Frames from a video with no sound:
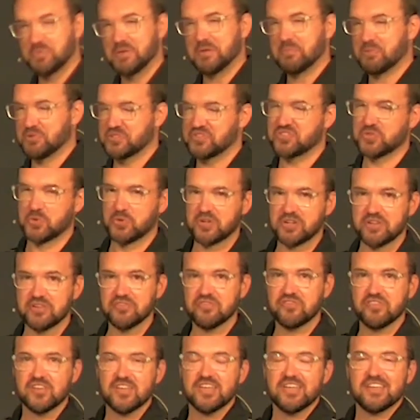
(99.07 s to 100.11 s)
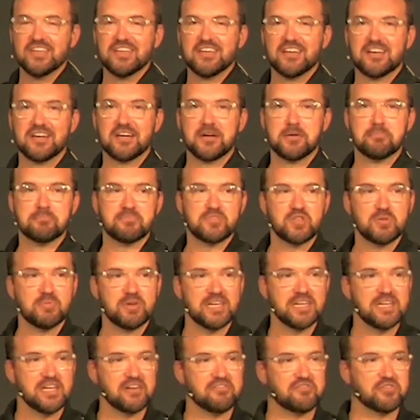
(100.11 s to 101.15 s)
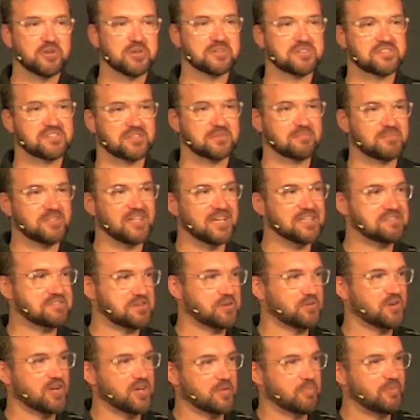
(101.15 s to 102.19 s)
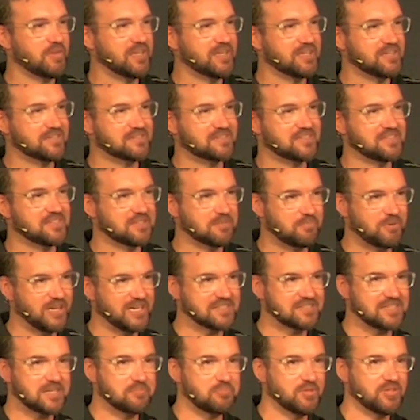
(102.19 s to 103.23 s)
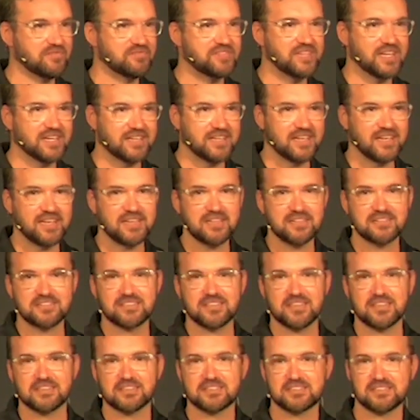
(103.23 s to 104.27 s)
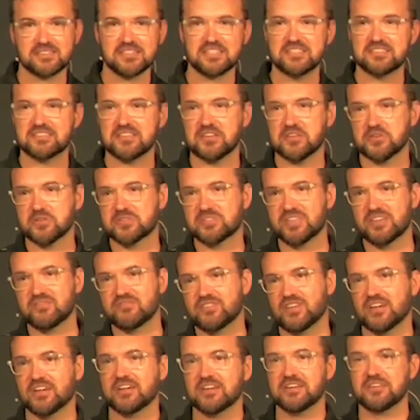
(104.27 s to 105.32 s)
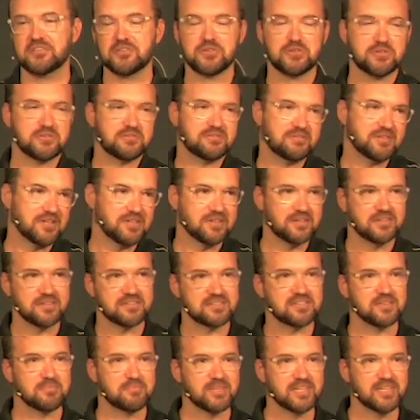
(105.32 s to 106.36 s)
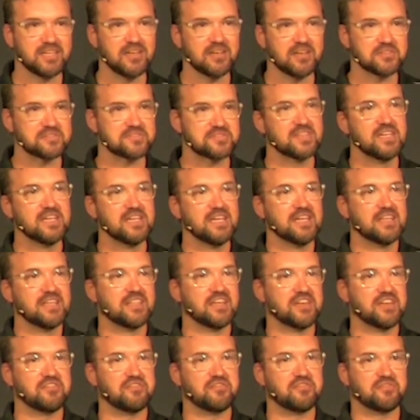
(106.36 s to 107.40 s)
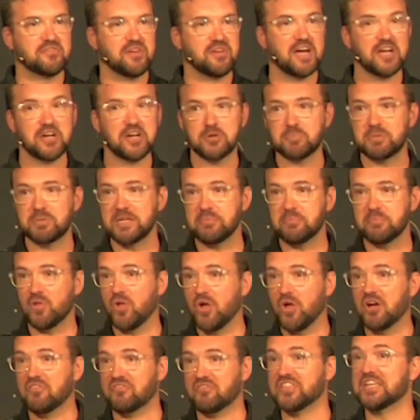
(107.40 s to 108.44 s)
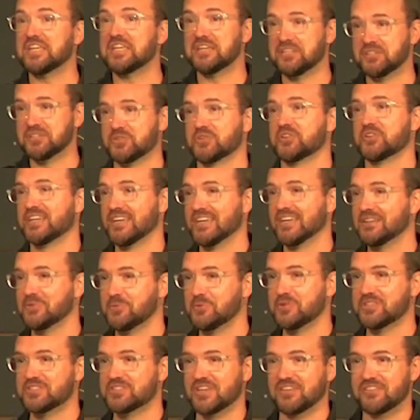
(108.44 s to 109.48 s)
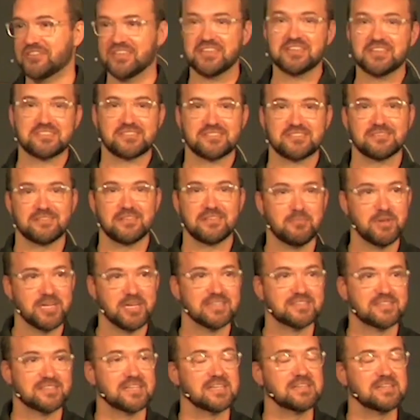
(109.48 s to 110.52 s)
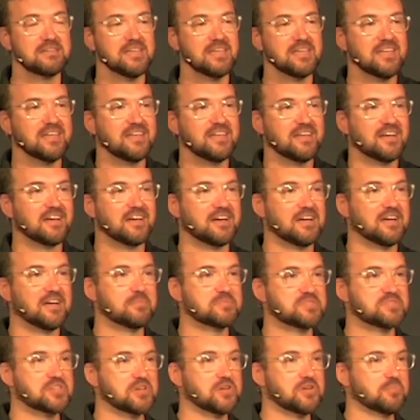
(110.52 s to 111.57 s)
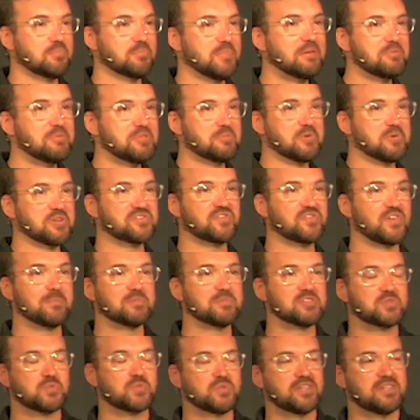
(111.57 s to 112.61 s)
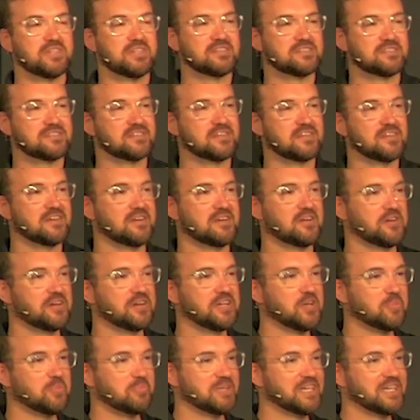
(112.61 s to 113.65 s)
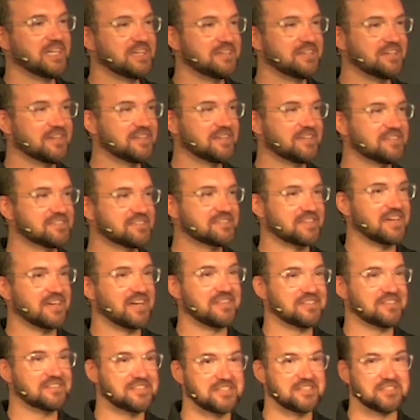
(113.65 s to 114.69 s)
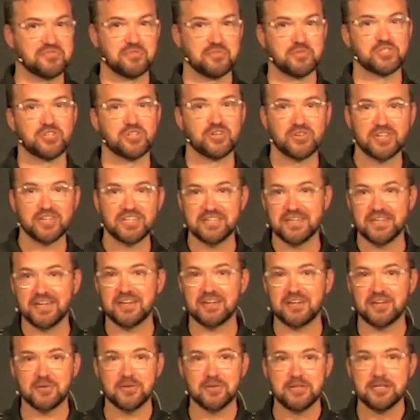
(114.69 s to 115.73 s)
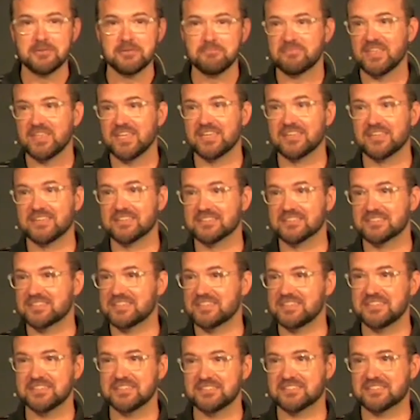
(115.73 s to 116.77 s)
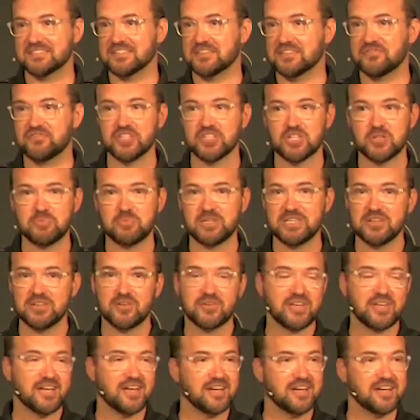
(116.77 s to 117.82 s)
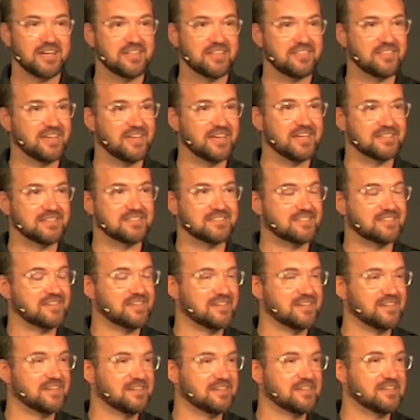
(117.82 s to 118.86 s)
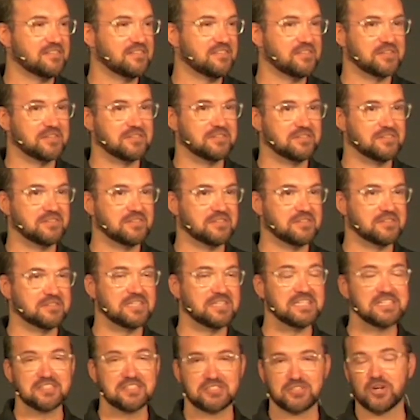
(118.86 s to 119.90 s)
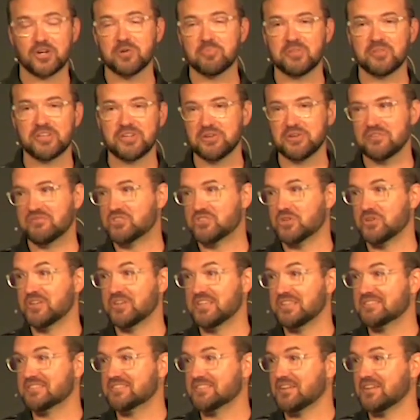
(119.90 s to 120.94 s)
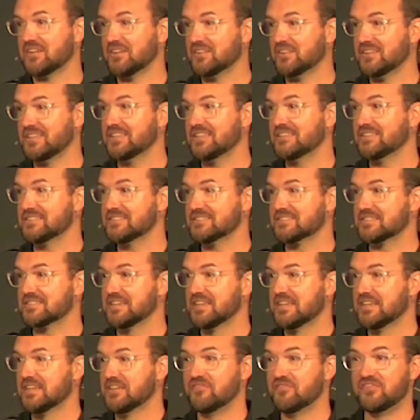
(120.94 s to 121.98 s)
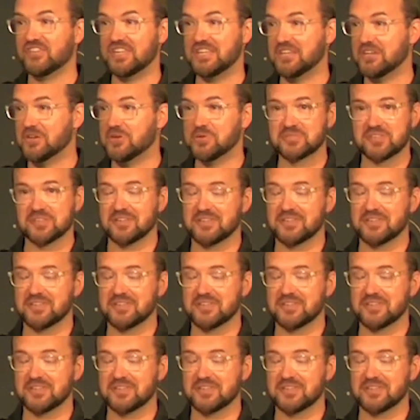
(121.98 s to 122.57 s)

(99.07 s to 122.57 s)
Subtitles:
people, sort of. You may have heard some classic rock bands in the past couple of decades as lead singers have died or gone on to something else. They've hired people off the internet, which I think is amazing. So maybe the most famous one is Arnel Pineda. He's the guy that sings for Journey now, and he's a Filipino guy that the lead guitar player of Journey saw his videos